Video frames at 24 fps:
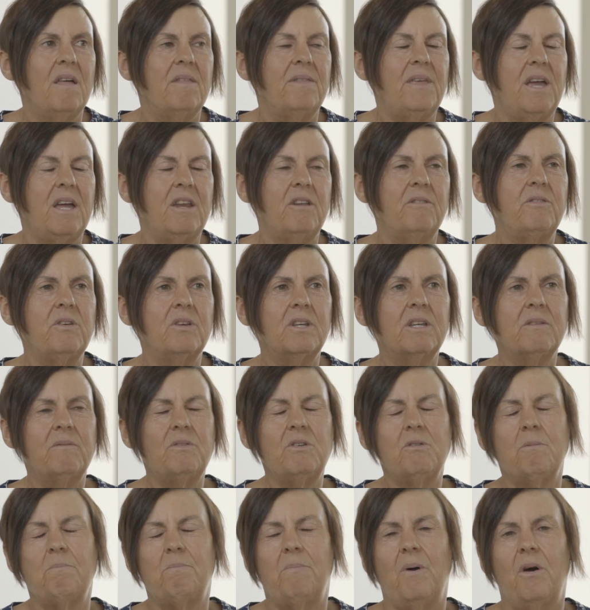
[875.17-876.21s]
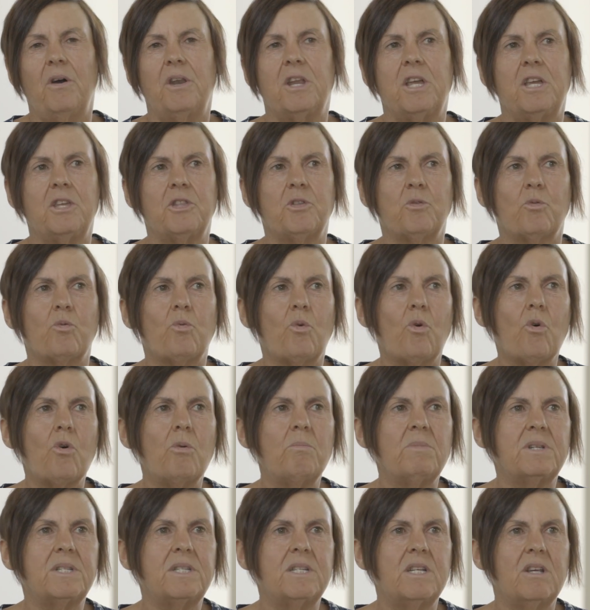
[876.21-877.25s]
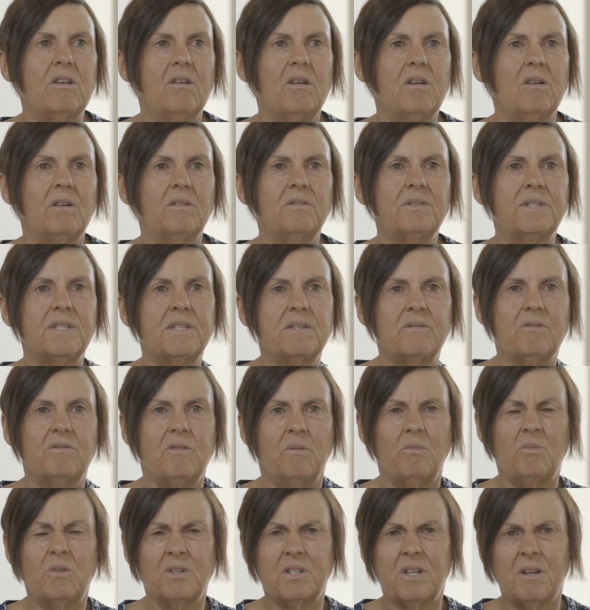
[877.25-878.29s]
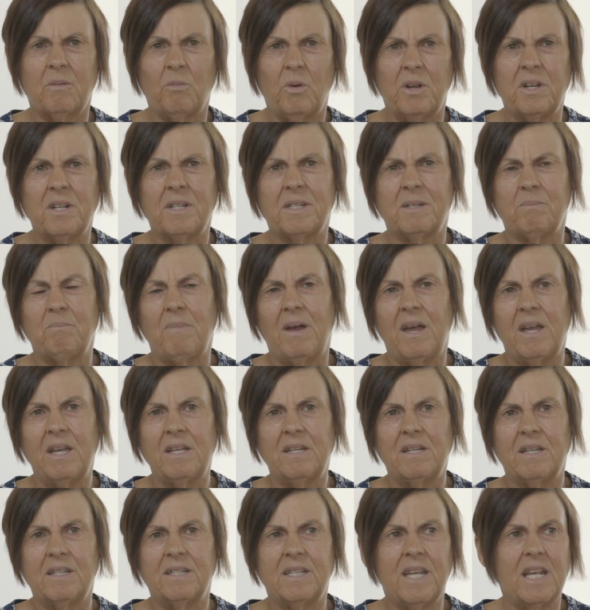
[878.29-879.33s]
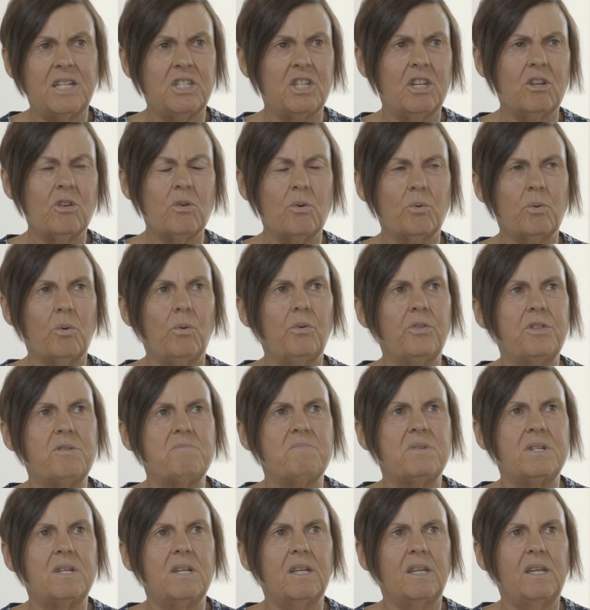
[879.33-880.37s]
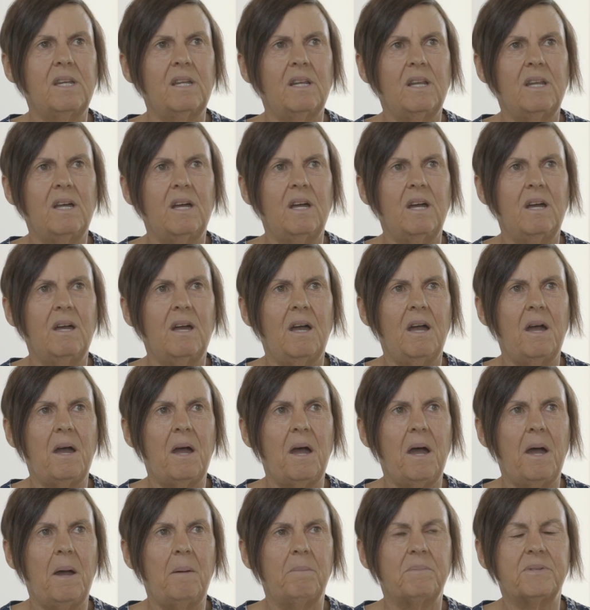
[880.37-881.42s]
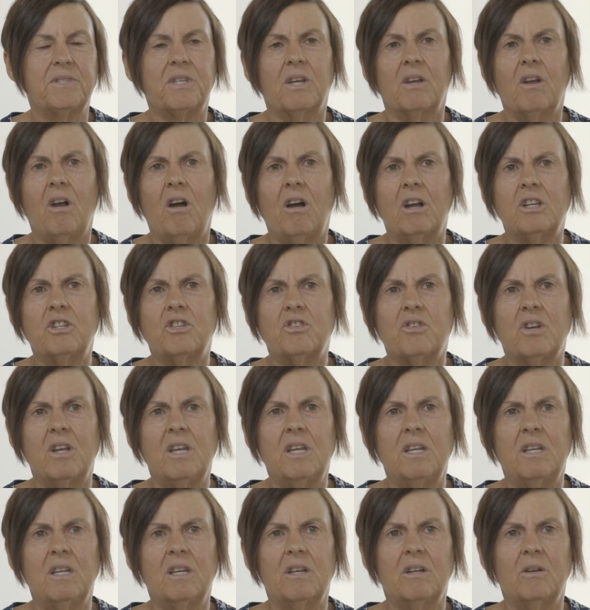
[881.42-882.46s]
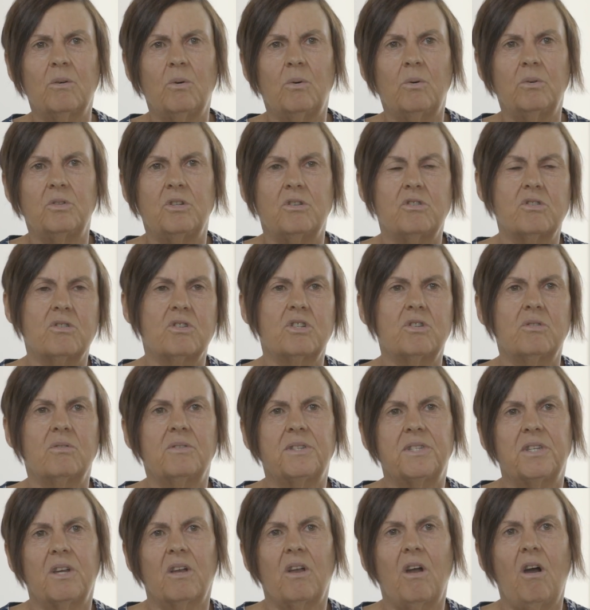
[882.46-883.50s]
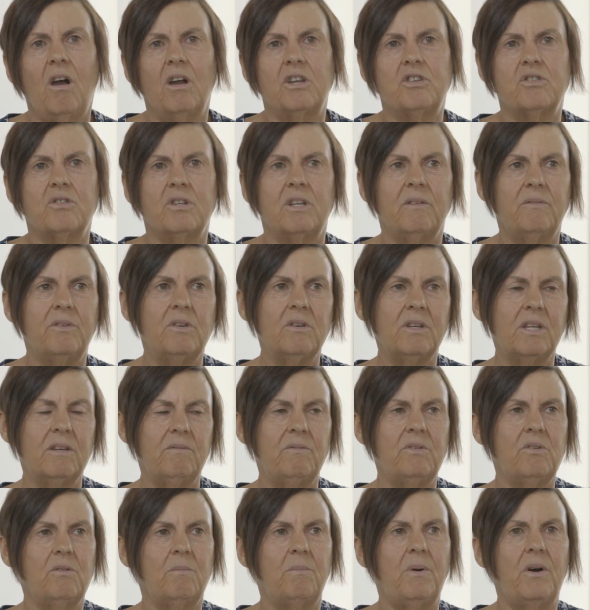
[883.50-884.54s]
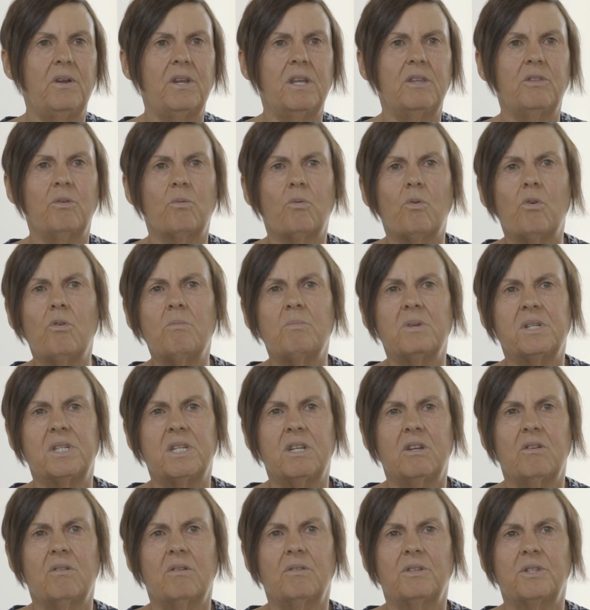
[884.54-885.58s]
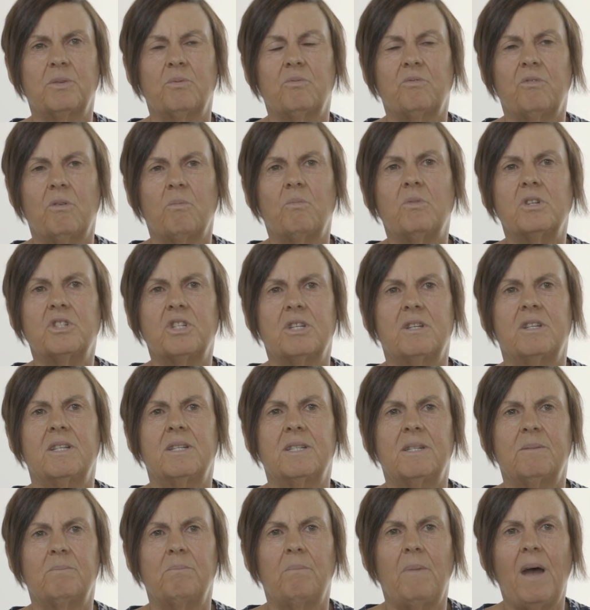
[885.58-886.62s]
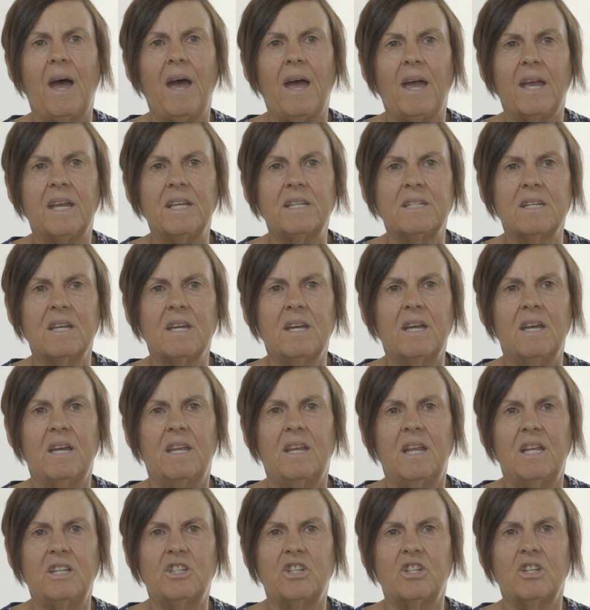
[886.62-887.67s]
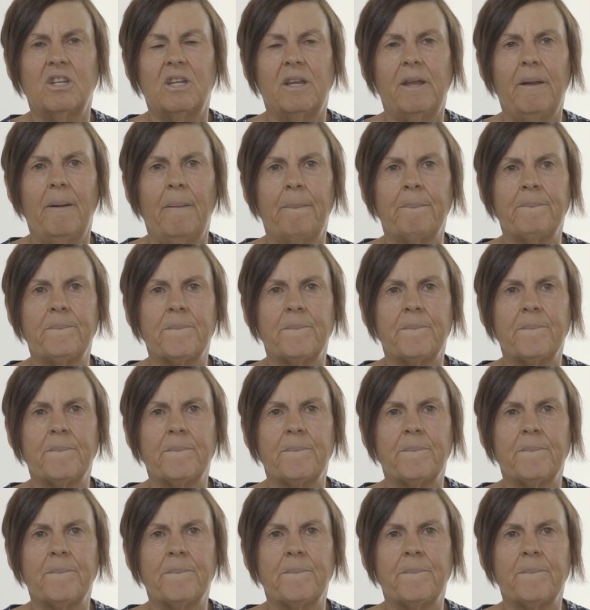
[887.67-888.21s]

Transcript: that if you give your body the raw materials from what is made, it's actually called orthomolecular psychiatry or nutritional psychiatry. If you give your body the raw materials from which it is made, it actually